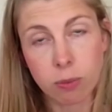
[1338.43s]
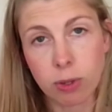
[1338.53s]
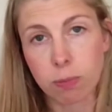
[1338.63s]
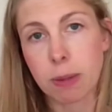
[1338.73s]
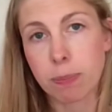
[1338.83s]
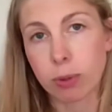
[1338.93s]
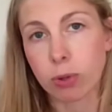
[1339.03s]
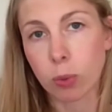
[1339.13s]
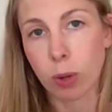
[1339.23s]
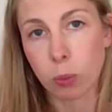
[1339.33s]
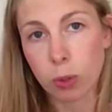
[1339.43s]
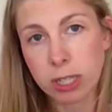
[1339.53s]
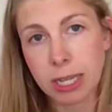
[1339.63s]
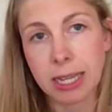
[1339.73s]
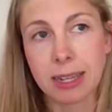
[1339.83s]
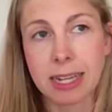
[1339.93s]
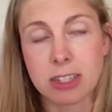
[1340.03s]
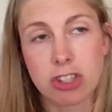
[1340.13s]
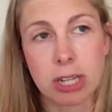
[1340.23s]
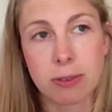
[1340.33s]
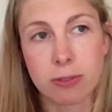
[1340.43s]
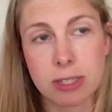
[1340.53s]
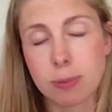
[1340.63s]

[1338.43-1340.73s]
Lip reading: with people who are working night shift,